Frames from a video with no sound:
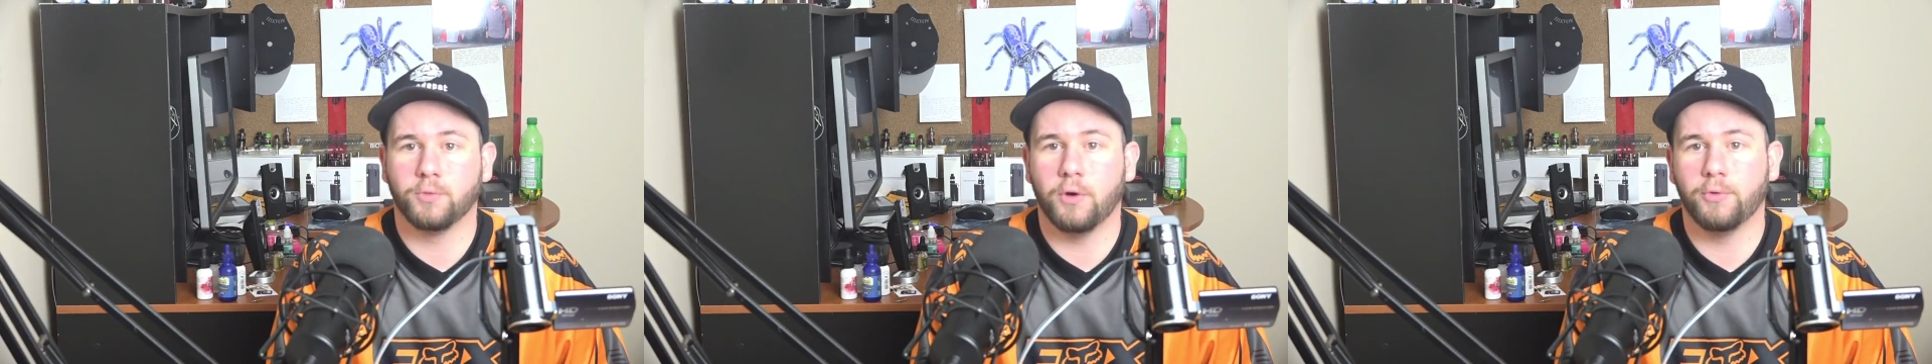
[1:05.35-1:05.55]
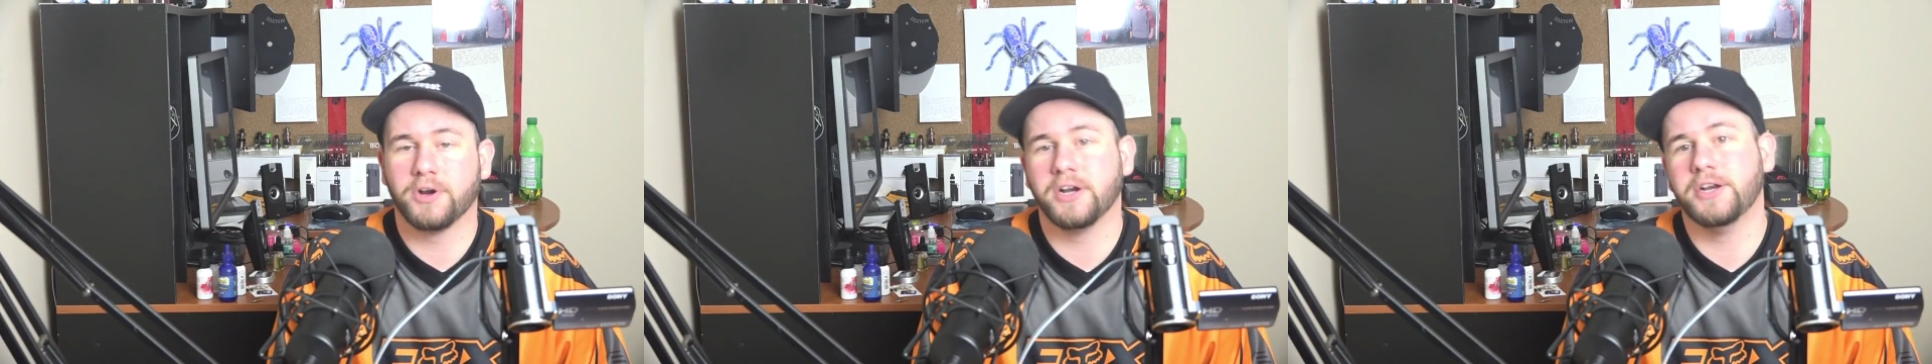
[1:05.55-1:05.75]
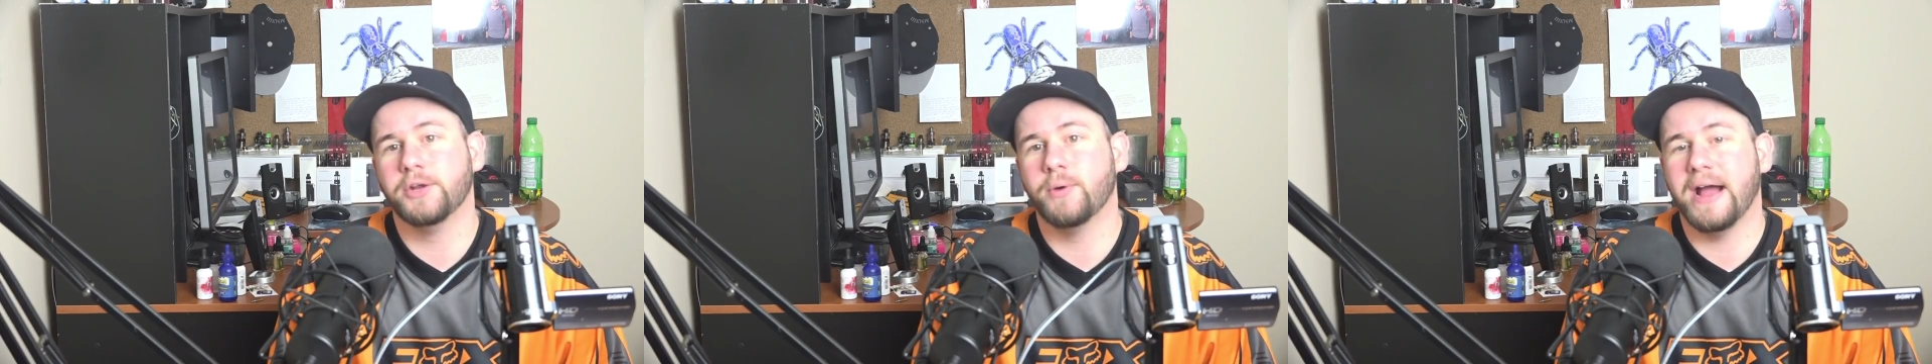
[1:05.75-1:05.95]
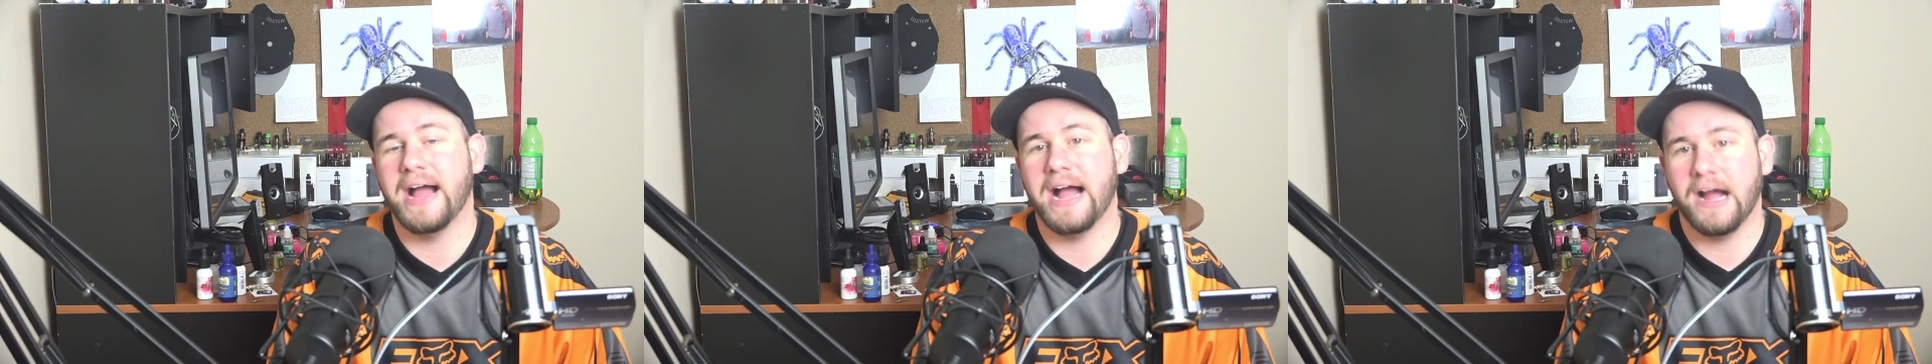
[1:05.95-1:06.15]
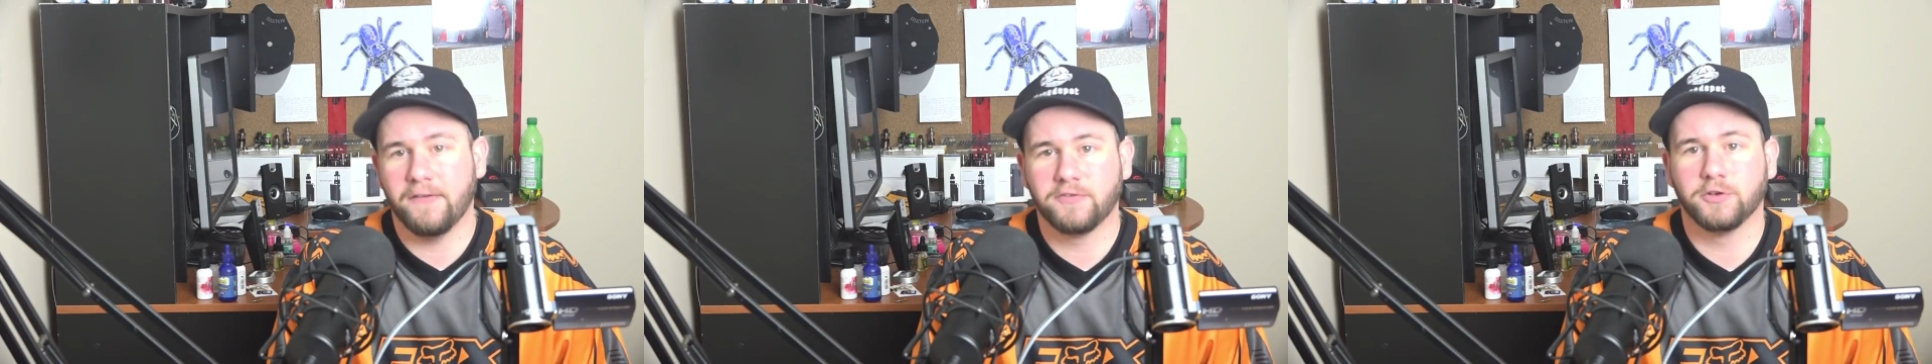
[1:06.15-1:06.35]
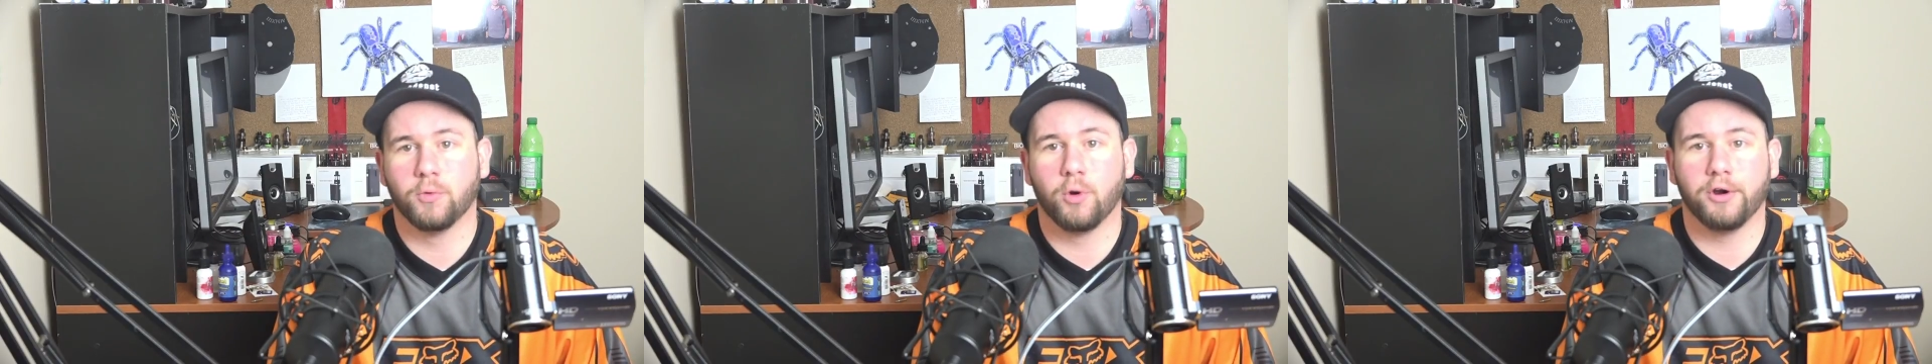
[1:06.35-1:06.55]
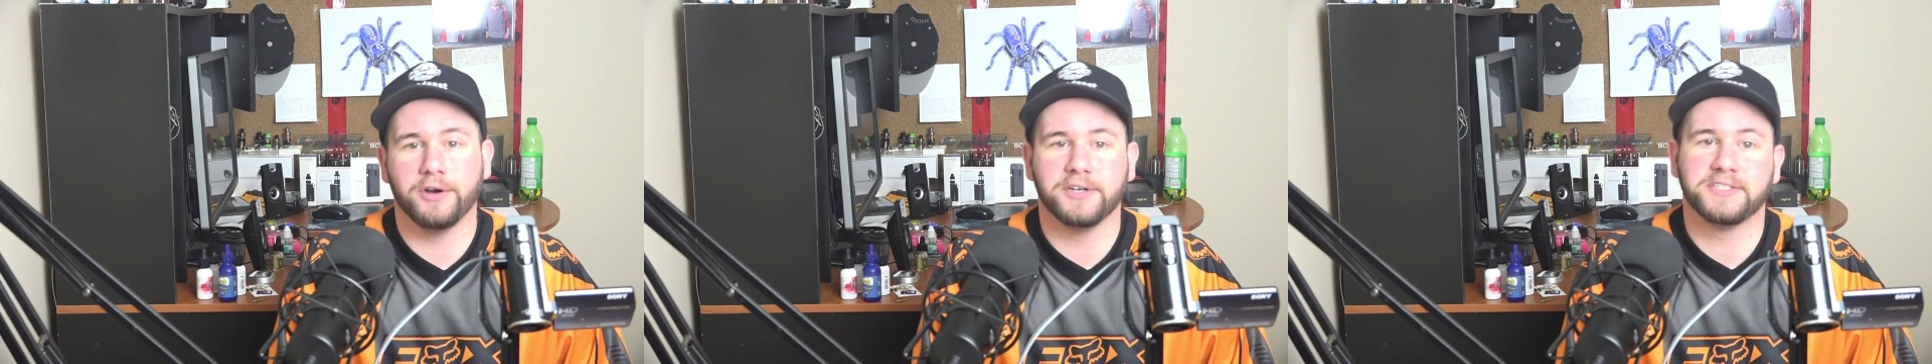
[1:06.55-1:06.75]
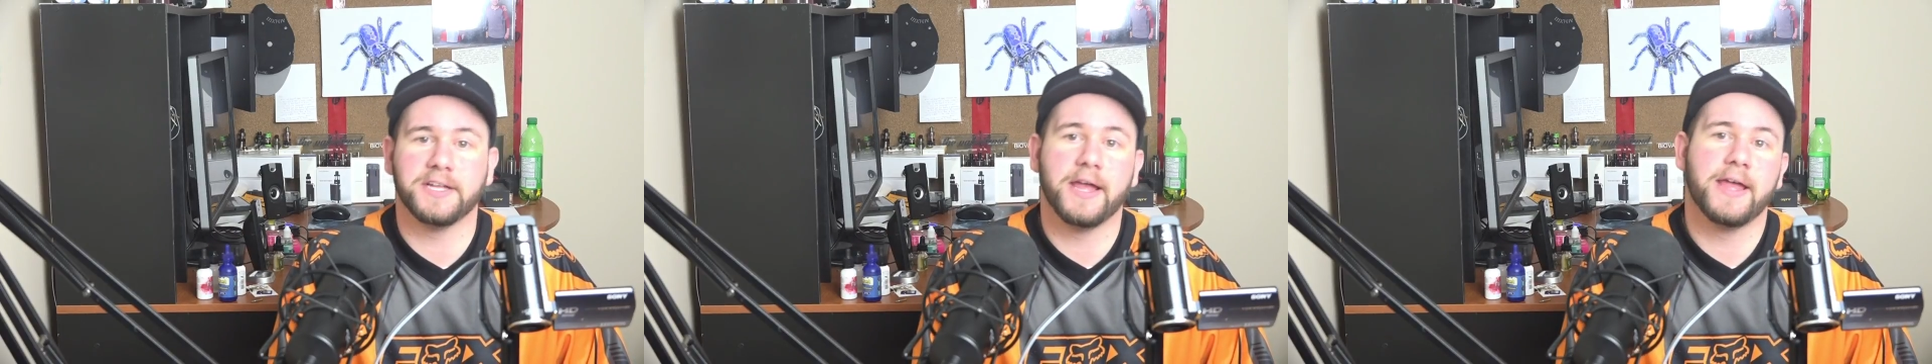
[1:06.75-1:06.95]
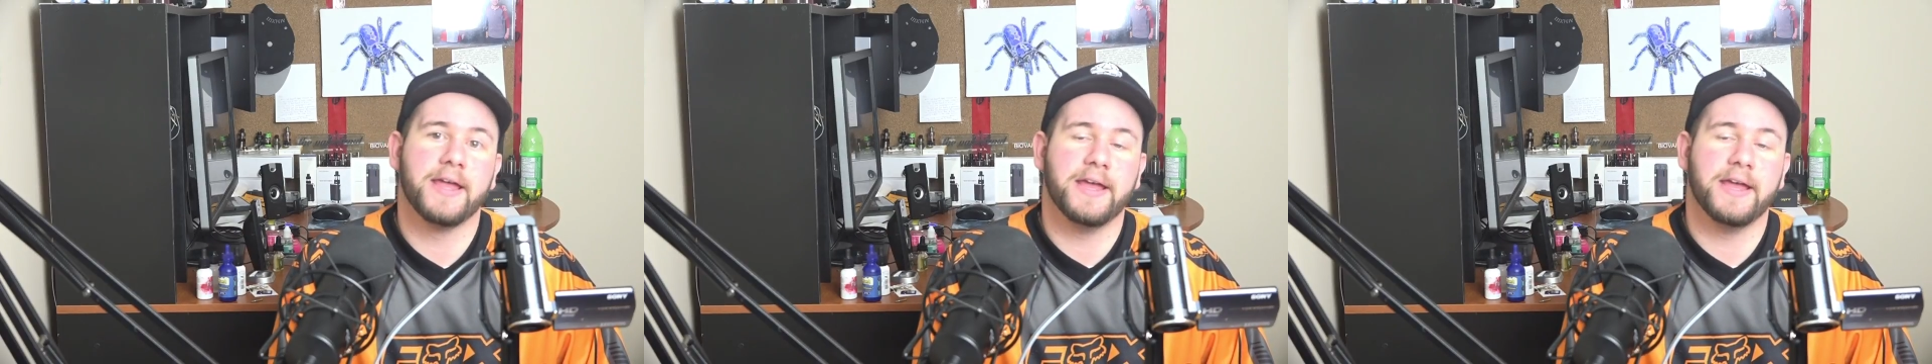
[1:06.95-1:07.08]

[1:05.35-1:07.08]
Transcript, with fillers: what we're going to do afterwards